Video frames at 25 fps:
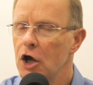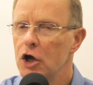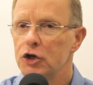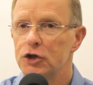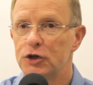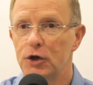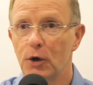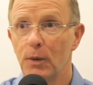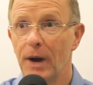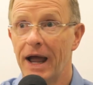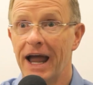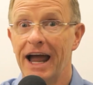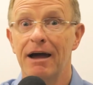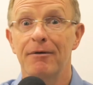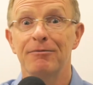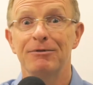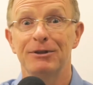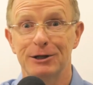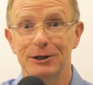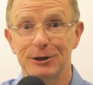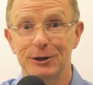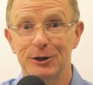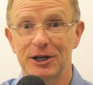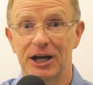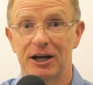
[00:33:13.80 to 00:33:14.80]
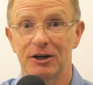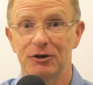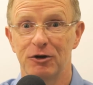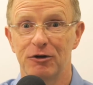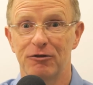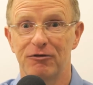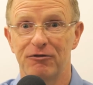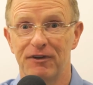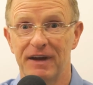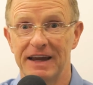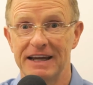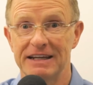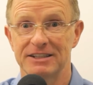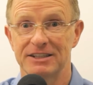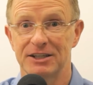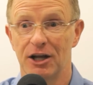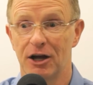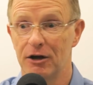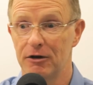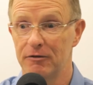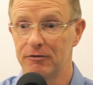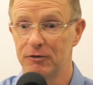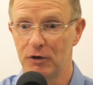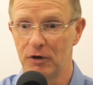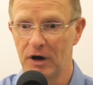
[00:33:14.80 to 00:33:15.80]
don't have the look on your face
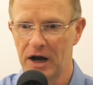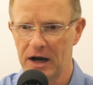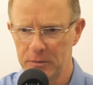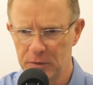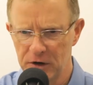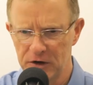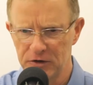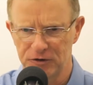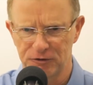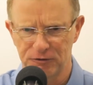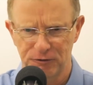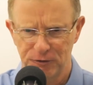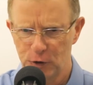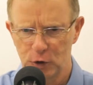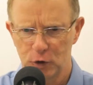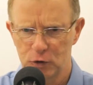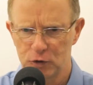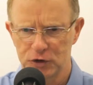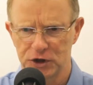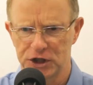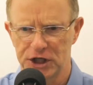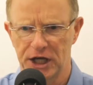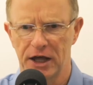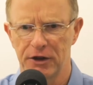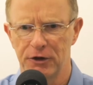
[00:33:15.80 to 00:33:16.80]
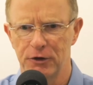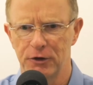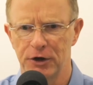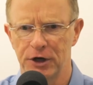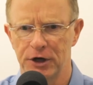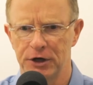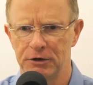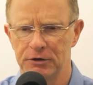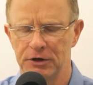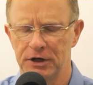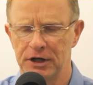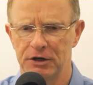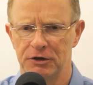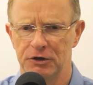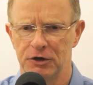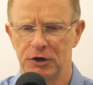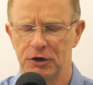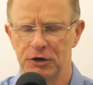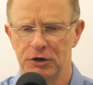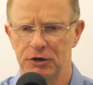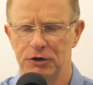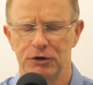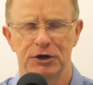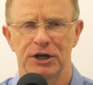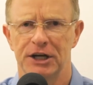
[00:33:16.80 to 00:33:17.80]
of your eyebrows furrowed together and, and
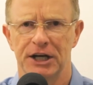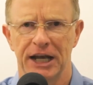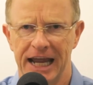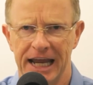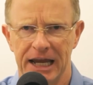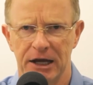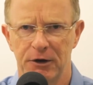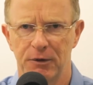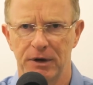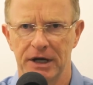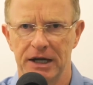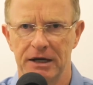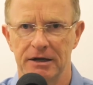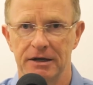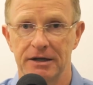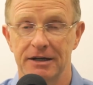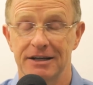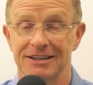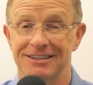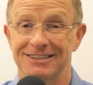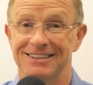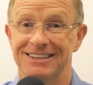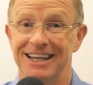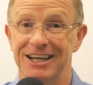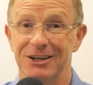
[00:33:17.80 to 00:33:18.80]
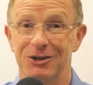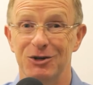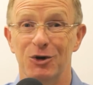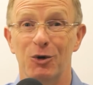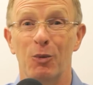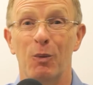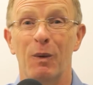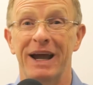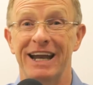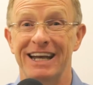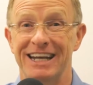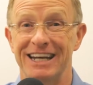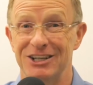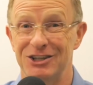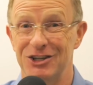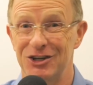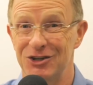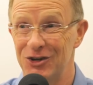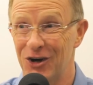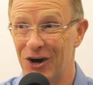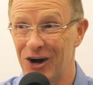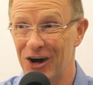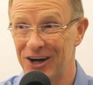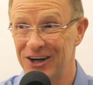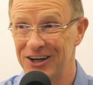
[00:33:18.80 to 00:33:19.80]
you're getting angry because then you're waiting to
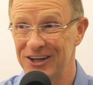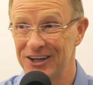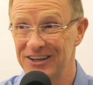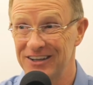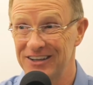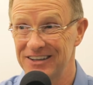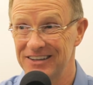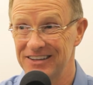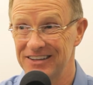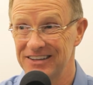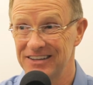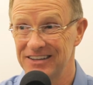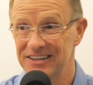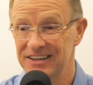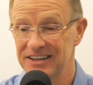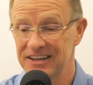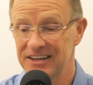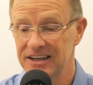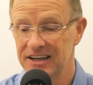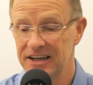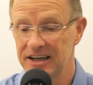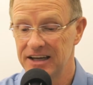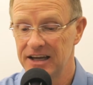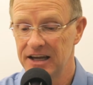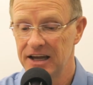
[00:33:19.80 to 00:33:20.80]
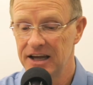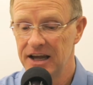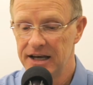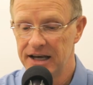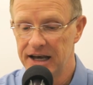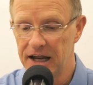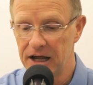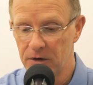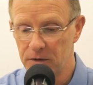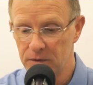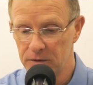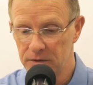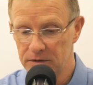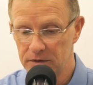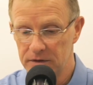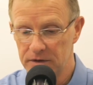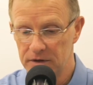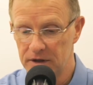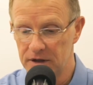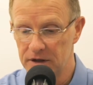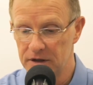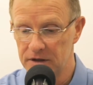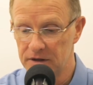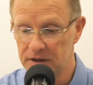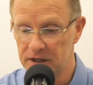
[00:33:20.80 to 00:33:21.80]
talk yeah now
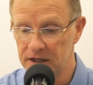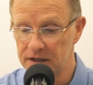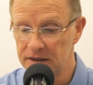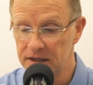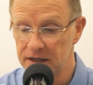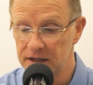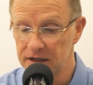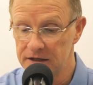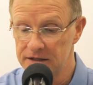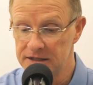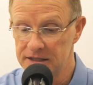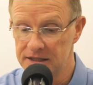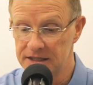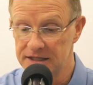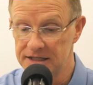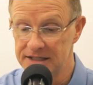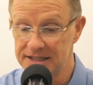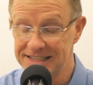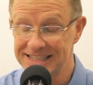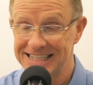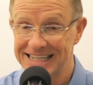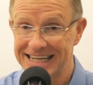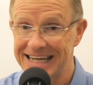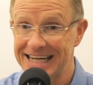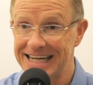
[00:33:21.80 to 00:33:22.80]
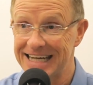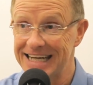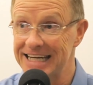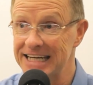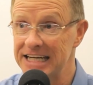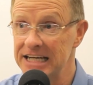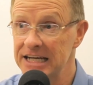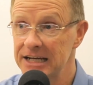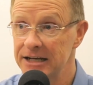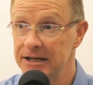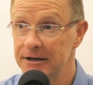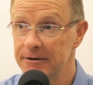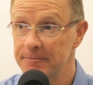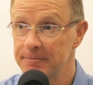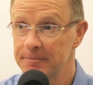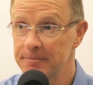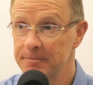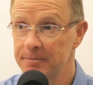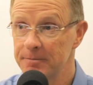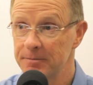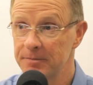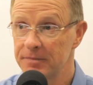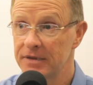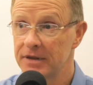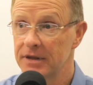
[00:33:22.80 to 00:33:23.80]
the, then the the t
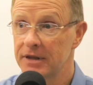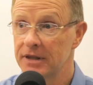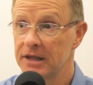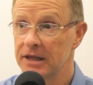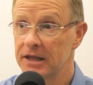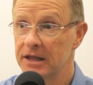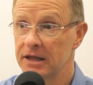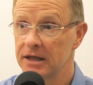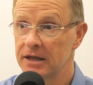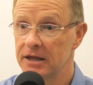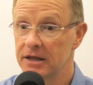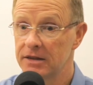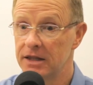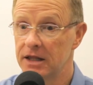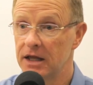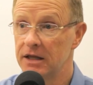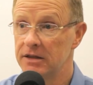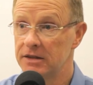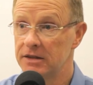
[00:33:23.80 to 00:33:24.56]
what's the l the,